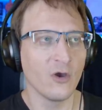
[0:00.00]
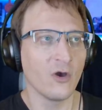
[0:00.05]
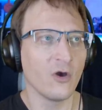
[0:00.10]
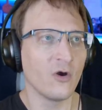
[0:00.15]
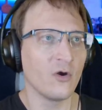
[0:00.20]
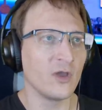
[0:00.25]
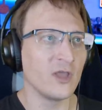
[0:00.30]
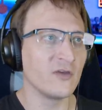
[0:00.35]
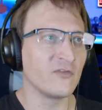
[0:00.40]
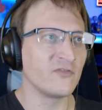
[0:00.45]

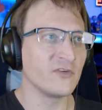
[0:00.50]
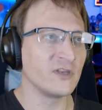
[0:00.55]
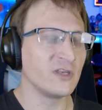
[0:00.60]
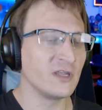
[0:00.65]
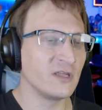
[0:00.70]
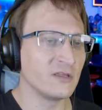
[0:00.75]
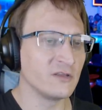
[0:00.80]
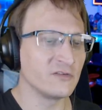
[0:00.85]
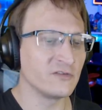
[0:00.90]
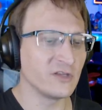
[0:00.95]
if it
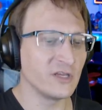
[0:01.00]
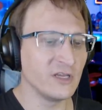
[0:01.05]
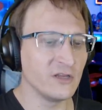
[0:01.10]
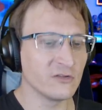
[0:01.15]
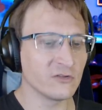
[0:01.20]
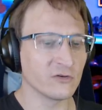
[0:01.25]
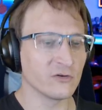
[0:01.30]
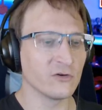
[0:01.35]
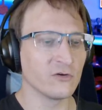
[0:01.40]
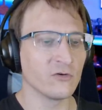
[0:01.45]
is
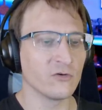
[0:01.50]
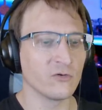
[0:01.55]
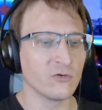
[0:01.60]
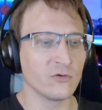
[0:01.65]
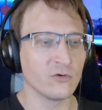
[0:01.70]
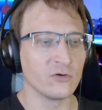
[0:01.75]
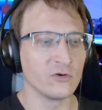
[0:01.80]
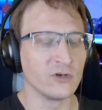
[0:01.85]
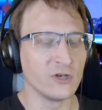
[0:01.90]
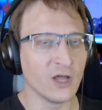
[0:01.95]
either
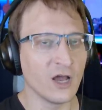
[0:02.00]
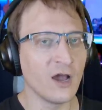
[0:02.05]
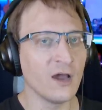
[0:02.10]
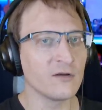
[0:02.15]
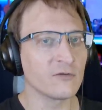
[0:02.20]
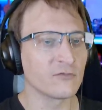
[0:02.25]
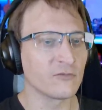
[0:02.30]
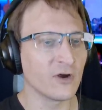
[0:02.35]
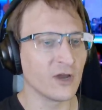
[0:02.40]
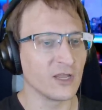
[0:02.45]

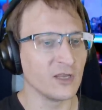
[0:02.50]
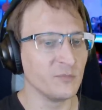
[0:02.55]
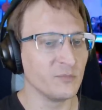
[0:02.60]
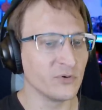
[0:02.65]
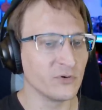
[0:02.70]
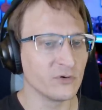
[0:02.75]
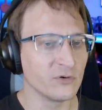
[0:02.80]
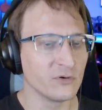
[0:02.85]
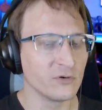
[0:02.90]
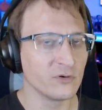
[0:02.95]
not ripe
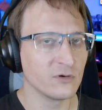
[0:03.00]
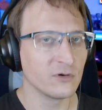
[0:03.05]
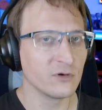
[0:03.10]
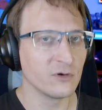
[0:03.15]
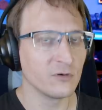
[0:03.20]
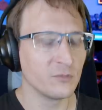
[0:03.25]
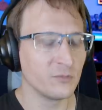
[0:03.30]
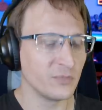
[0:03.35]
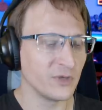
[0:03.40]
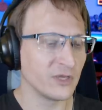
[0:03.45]

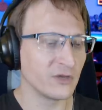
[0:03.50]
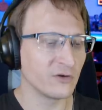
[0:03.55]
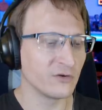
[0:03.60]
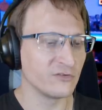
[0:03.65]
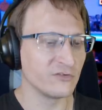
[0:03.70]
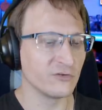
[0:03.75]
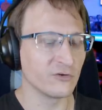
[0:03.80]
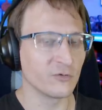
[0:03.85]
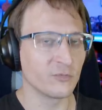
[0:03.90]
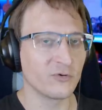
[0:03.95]

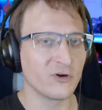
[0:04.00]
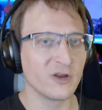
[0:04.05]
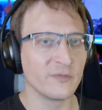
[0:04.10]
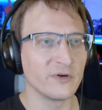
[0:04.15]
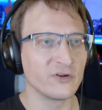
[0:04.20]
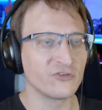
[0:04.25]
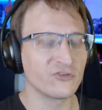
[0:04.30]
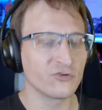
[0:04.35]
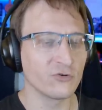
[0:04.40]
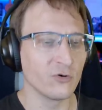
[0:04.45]
because you're
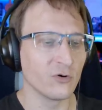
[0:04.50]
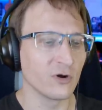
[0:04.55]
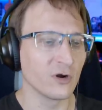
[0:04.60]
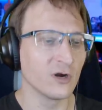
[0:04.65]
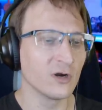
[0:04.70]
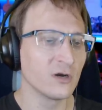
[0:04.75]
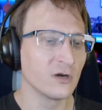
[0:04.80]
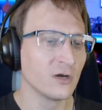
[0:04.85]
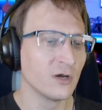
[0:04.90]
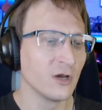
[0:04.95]

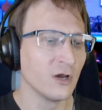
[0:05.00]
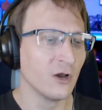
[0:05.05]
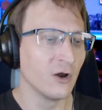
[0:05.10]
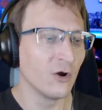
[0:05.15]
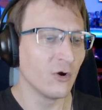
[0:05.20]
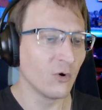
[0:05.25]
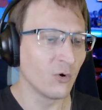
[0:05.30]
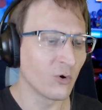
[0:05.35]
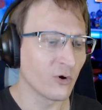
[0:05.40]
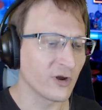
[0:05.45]
premature,
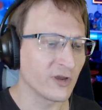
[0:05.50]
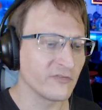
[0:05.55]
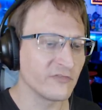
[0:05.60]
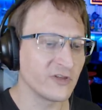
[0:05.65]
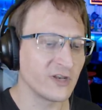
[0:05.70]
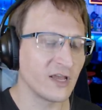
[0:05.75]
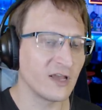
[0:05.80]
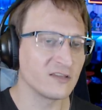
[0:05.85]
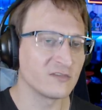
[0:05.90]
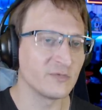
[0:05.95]
or if
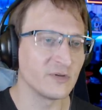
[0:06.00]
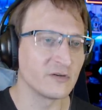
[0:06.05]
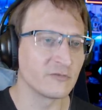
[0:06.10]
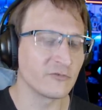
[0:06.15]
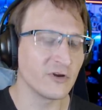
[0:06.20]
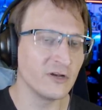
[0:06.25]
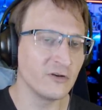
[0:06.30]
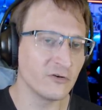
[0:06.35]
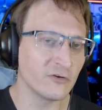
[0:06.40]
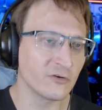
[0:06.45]
it has been
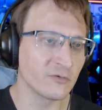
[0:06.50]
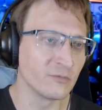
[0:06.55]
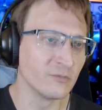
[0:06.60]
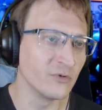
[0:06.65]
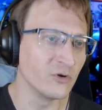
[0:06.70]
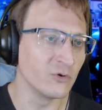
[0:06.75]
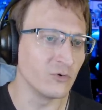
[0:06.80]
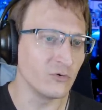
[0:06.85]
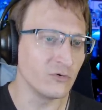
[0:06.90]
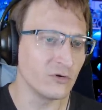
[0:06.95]
rendered
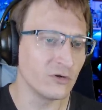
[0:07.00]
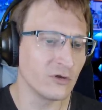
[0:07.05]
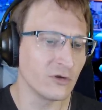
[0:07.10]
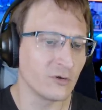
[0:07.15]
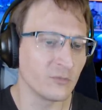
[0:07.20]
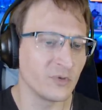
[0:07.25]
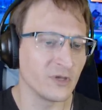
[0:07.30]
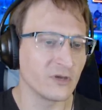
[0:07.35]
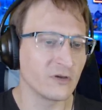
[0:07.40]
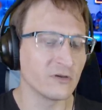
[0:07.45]
moot
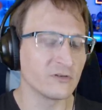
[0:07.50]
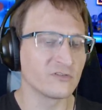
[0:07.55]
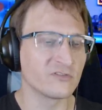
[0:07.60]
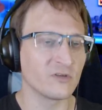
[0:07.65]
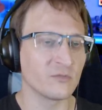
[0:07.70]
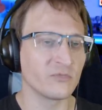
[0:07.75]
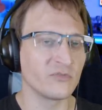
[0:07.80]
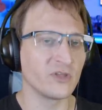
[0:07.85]
because something